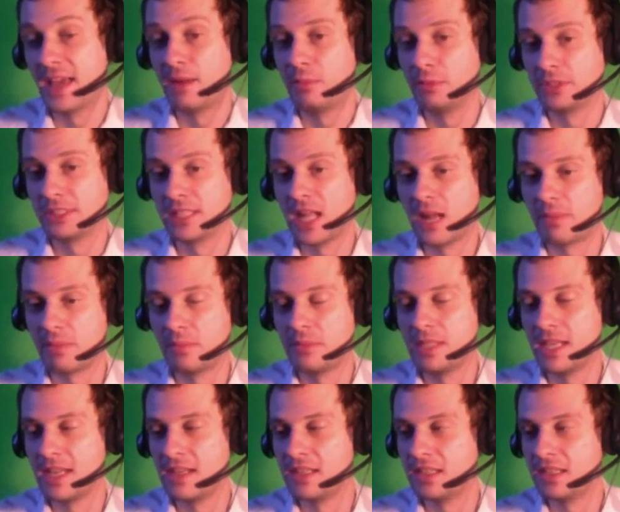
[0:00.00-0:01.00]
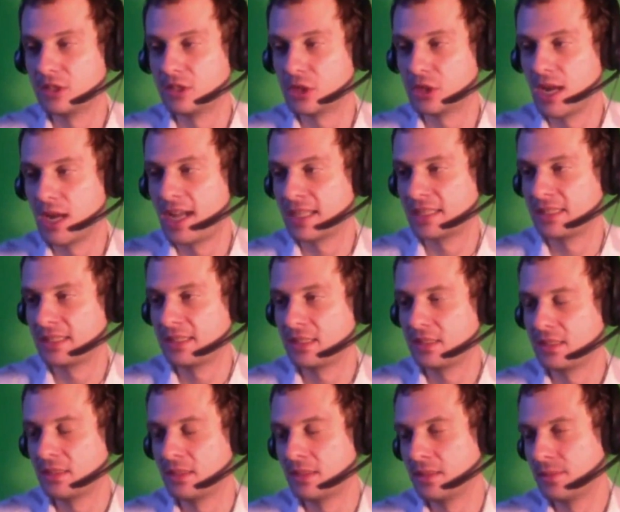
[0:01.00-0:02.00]
stop him dead in his tracks.
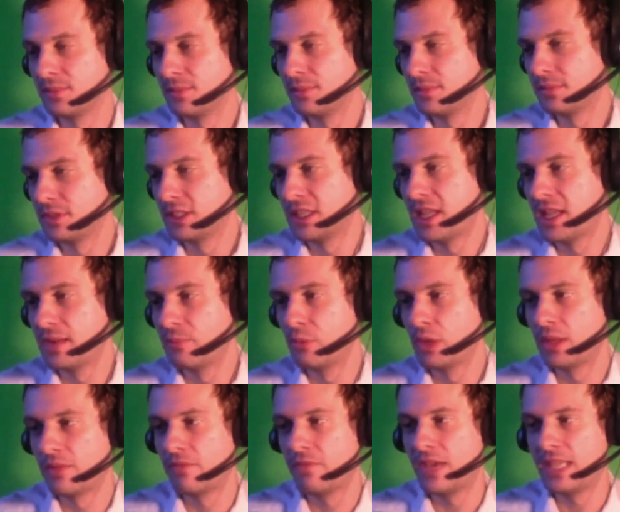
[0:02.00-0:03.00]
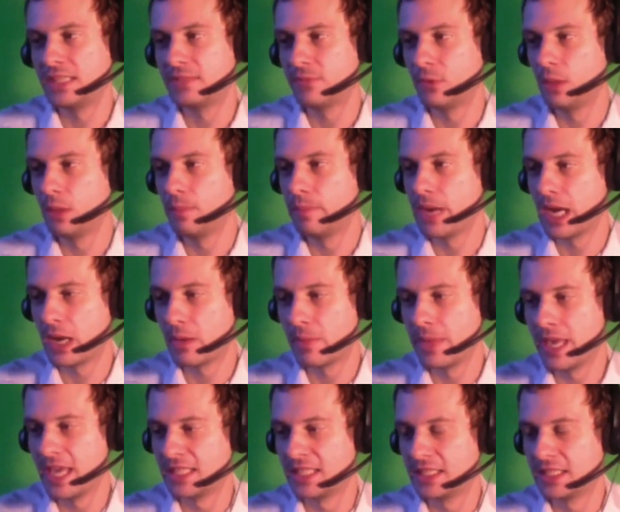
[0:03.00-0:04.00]
Just hit him with a face full of bear
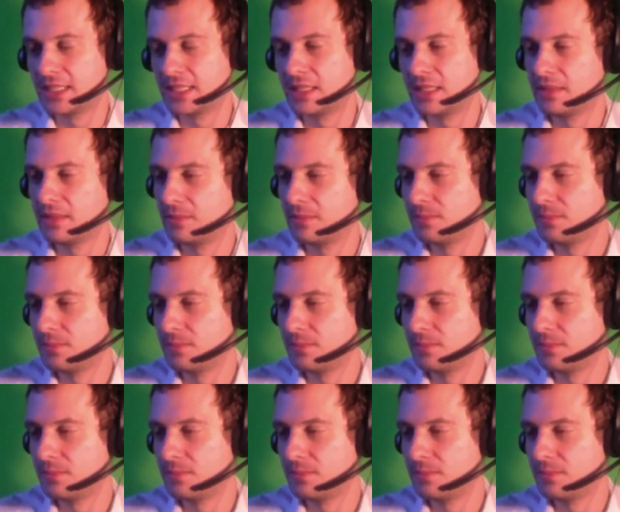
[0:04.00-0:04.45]
mace.